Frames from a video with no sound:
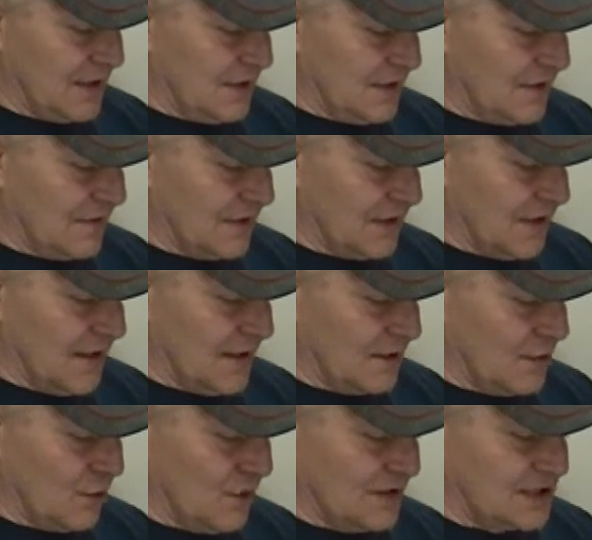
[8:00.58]
good over there.
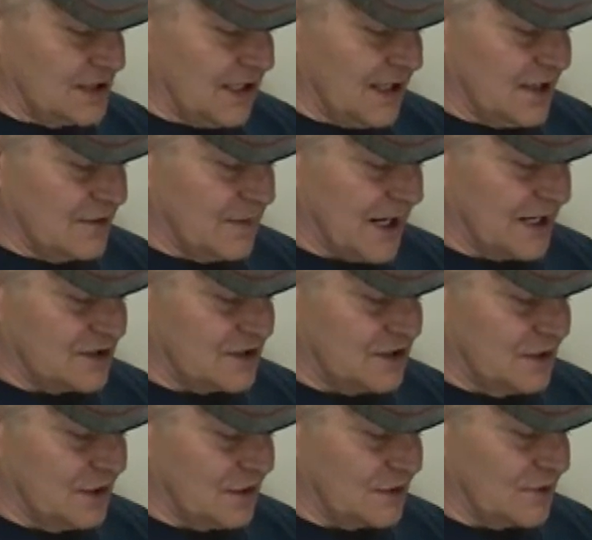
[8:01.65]
Corey Seager bats
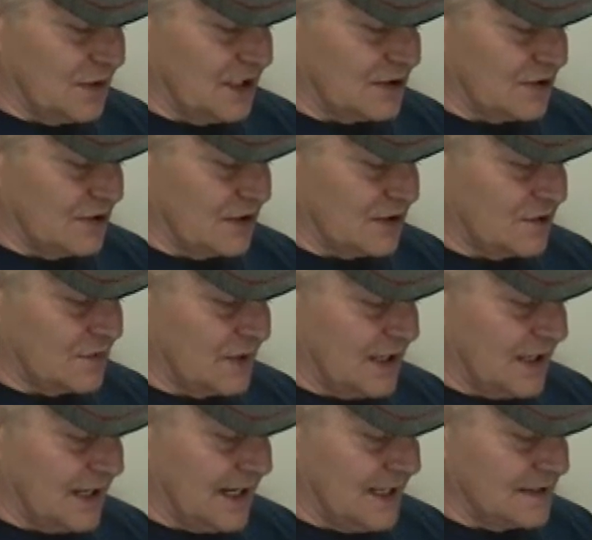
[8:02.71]

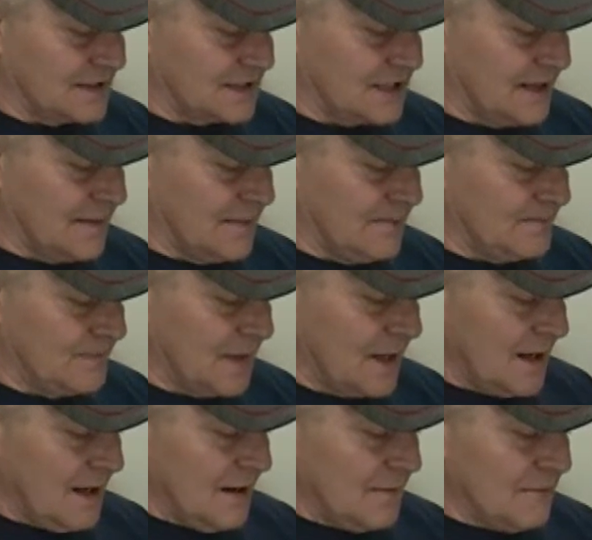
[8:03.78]
.333 against him.
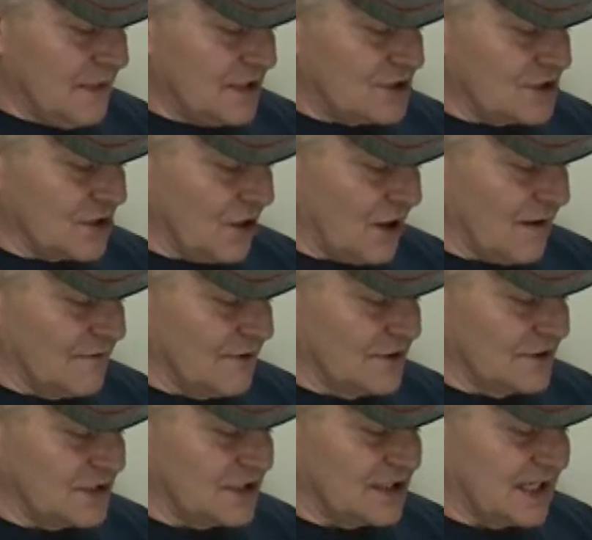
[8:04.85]
Mitch
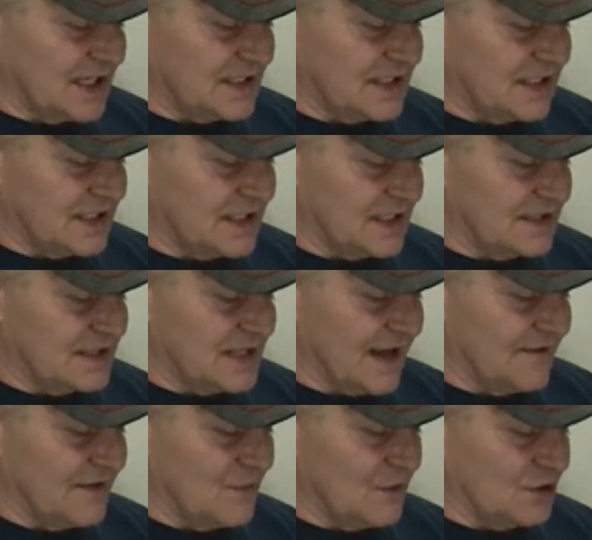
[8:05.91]
Carver's
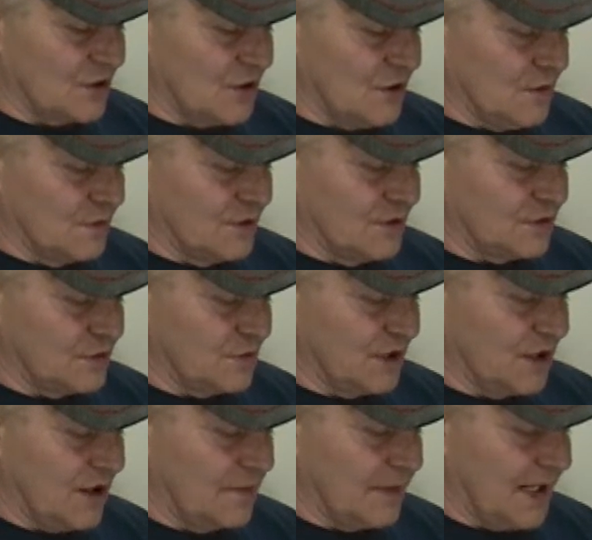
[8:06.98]
.667 with a homer and 3
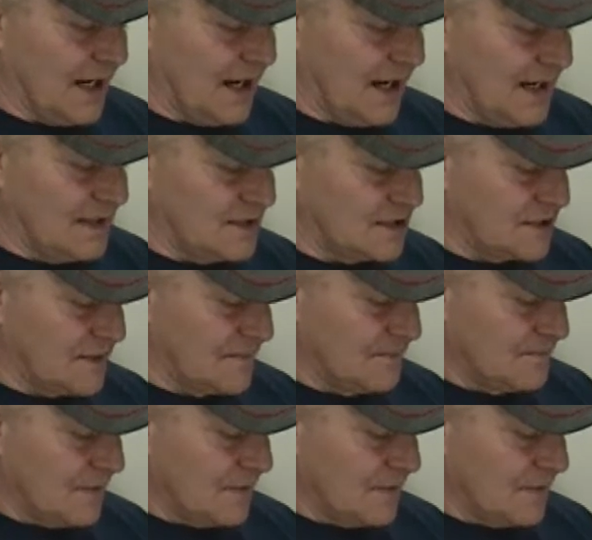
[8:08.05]
RBIs.